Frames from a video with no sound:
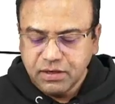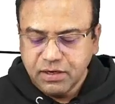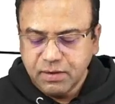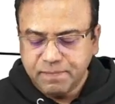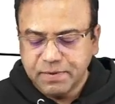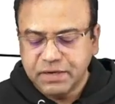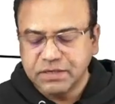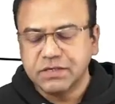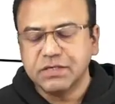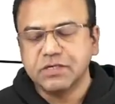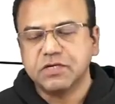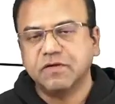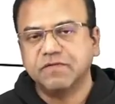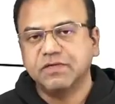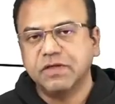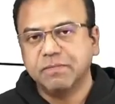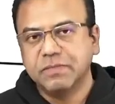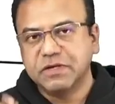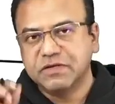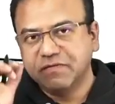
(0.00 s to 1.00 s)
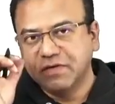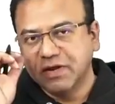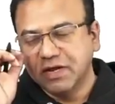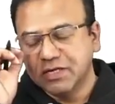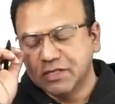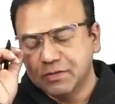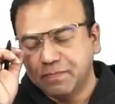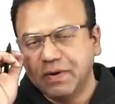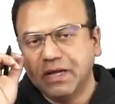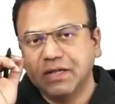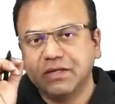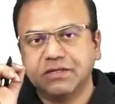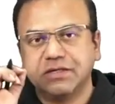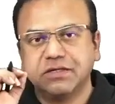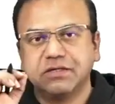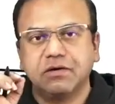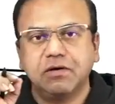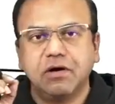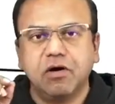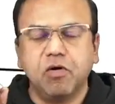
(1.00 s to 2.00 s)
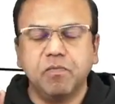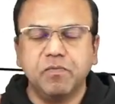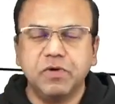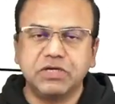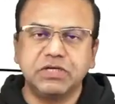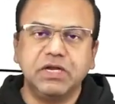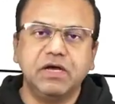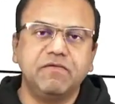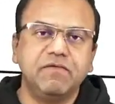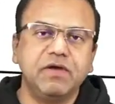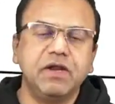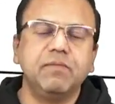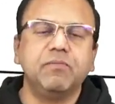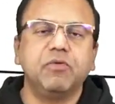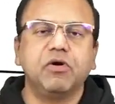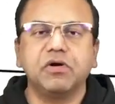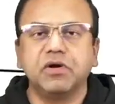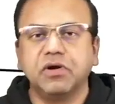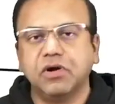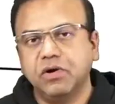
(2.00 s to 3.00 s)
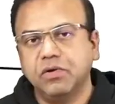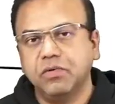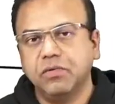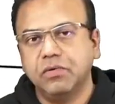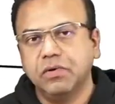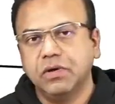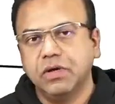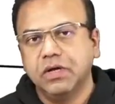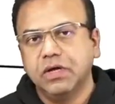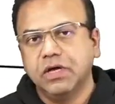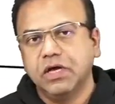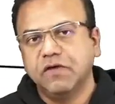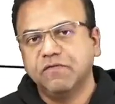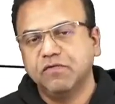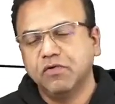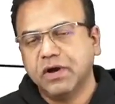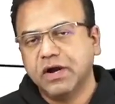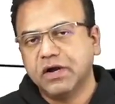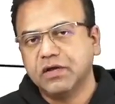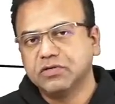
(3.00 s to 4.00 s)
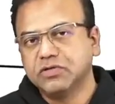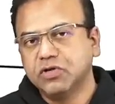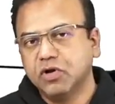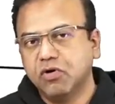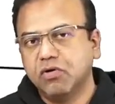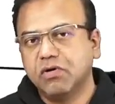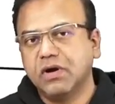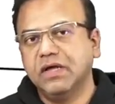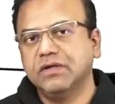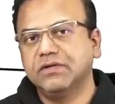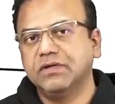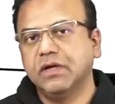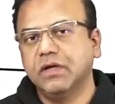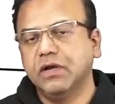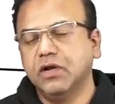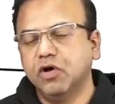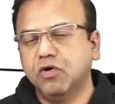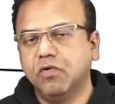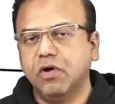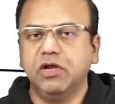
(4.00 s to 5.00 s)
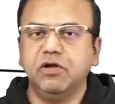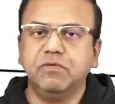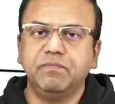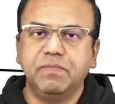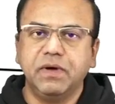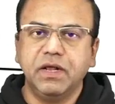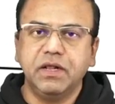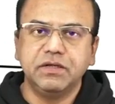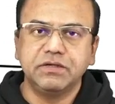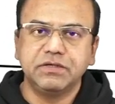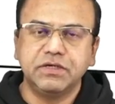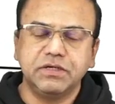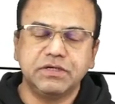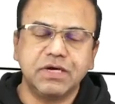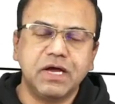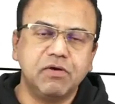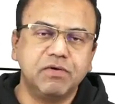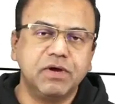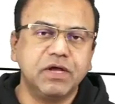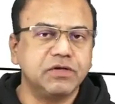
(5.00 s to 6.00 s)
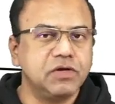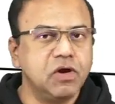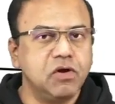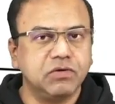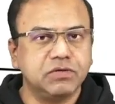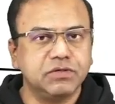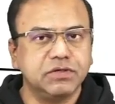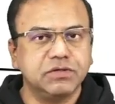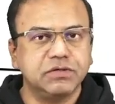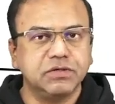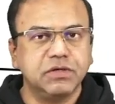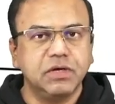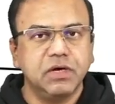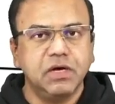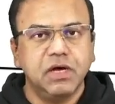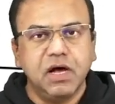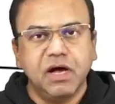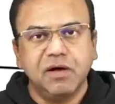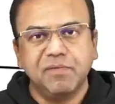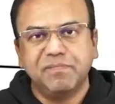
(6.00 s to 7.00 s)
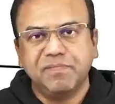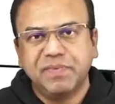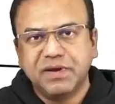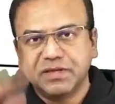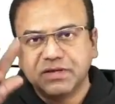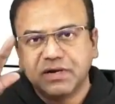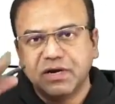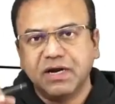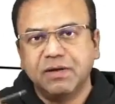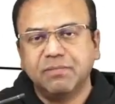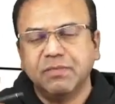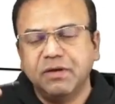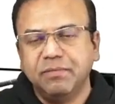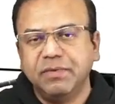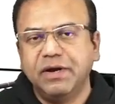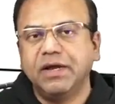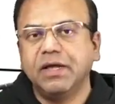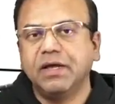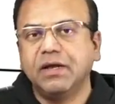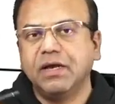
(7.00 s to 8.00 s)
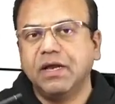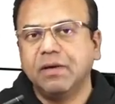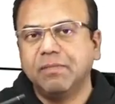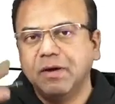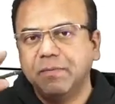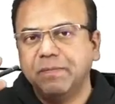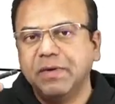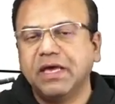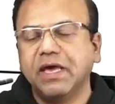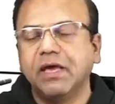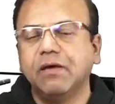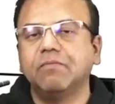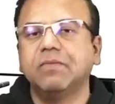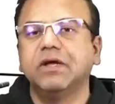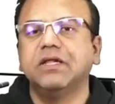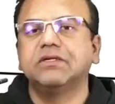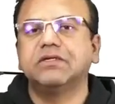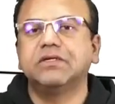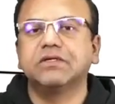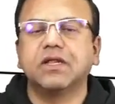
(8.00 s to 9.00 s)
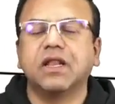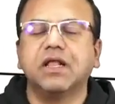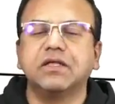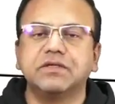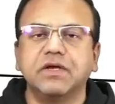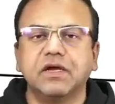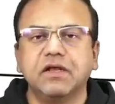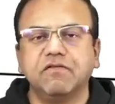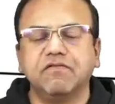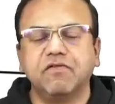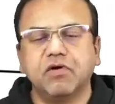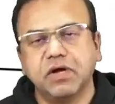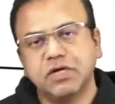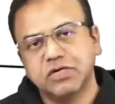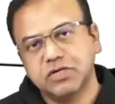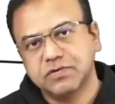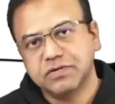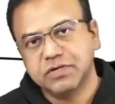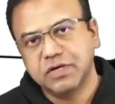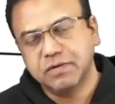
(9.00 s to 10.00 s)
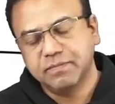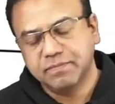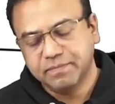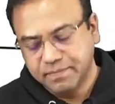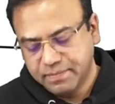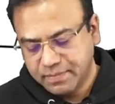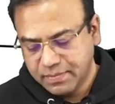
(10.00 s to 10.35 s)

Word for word: The presence of the bisferiens pulse is a, obviously a very important clue. If you get a slow rising, low volume pulse, it's aortic stenosis. A brisk double beating, double peaking pulse is classical for HOCM.